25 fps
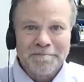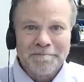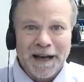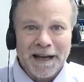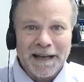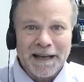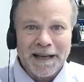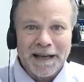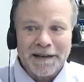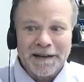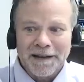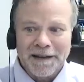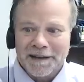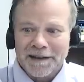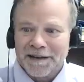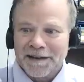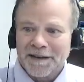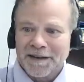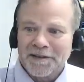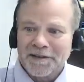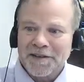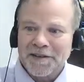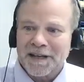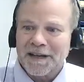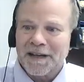I got nothing
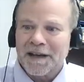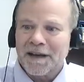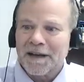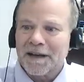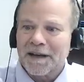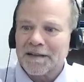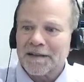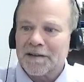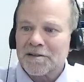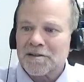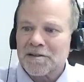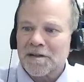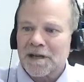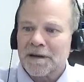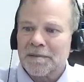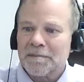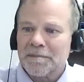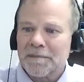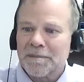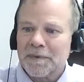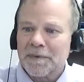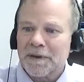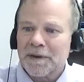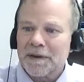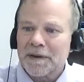else.
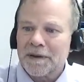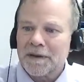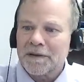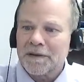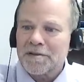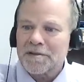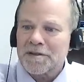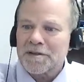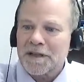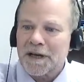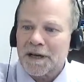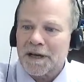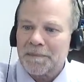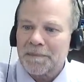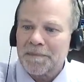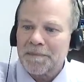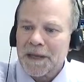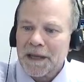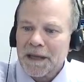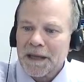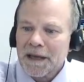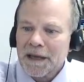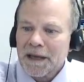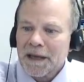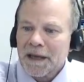There's
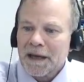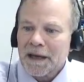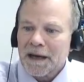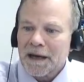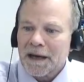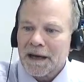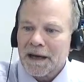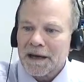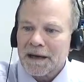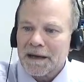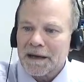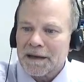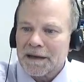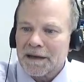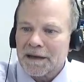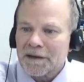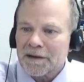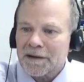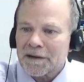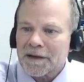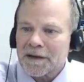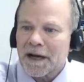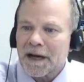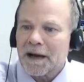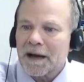
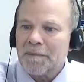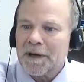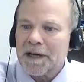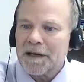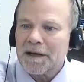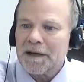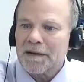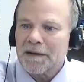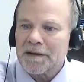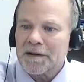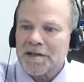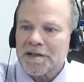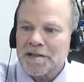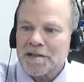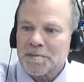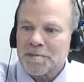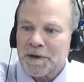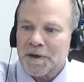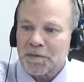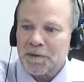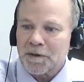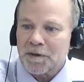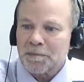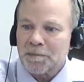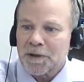another comment here. It says, it's
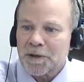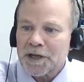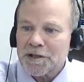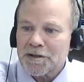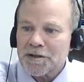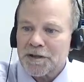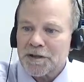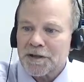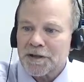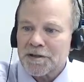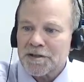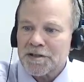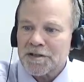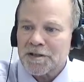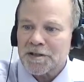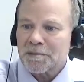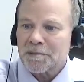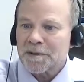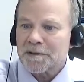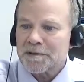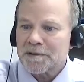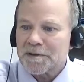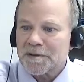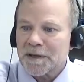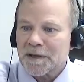been a real pleasure to hear
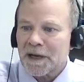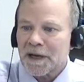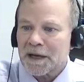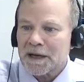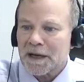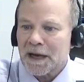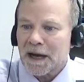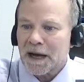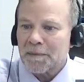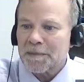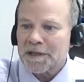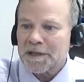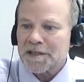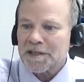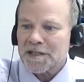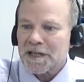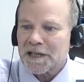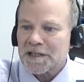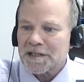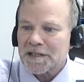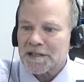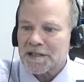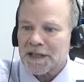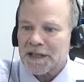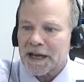some common
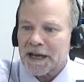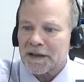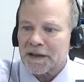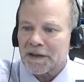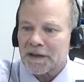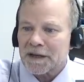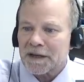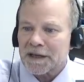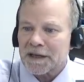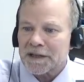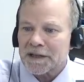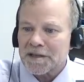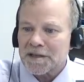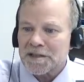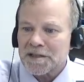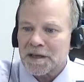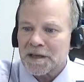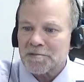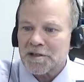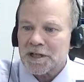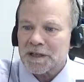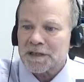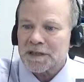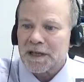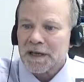sense dialogue on the
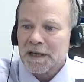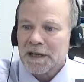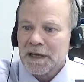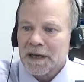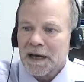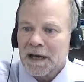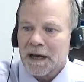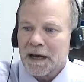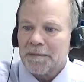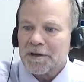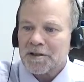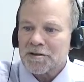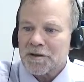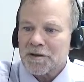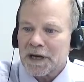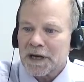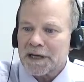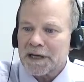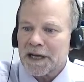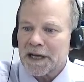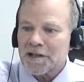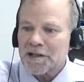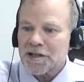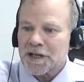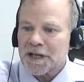subject. I've been
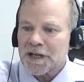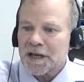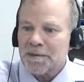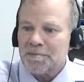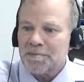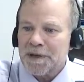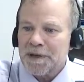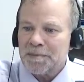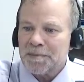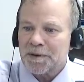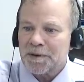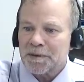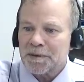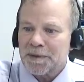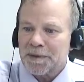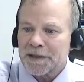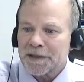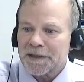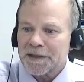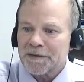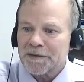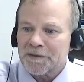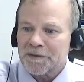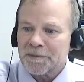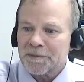trying to educate people about
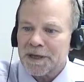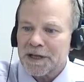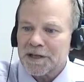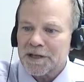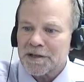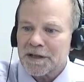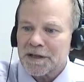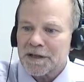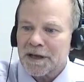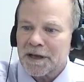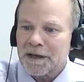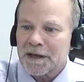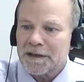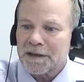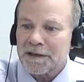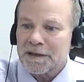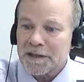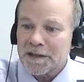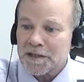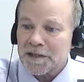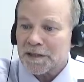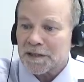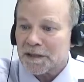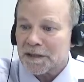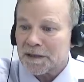the information,
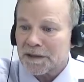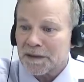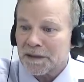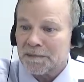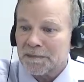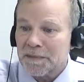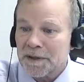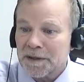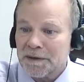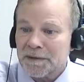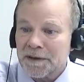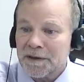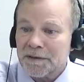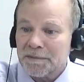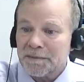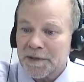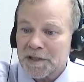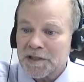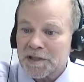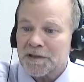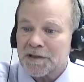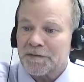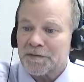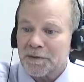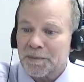the
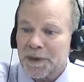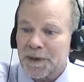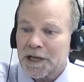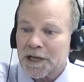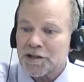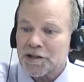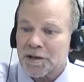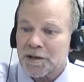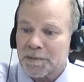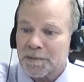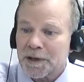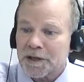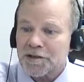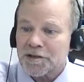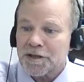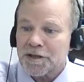misinformation about